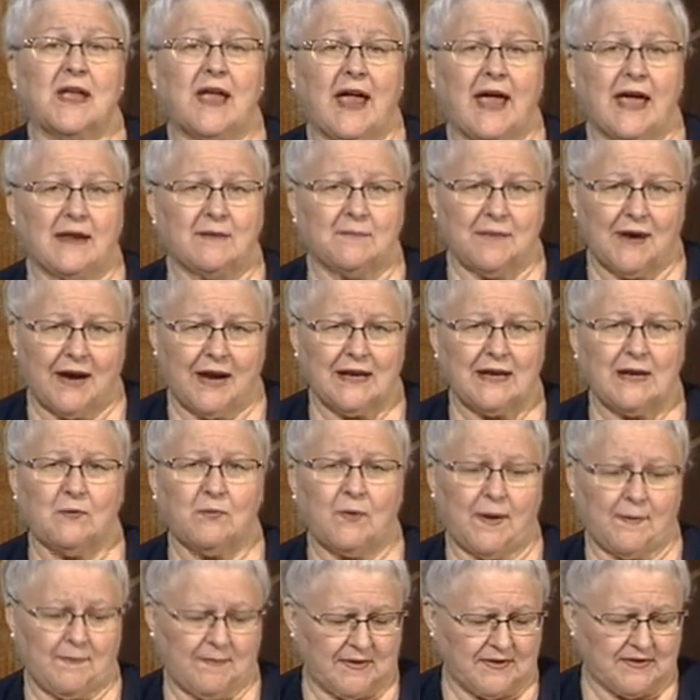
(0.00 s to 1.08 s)
and mighty
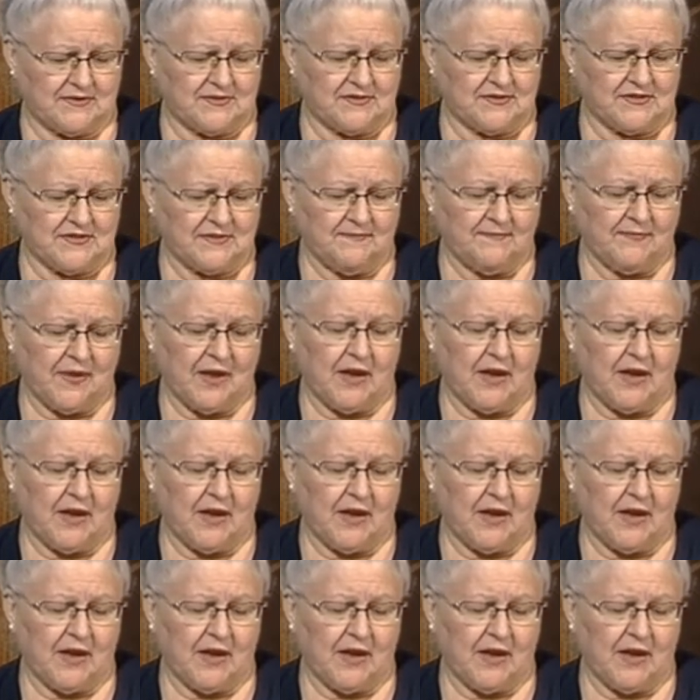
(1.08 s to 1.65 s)
weapons.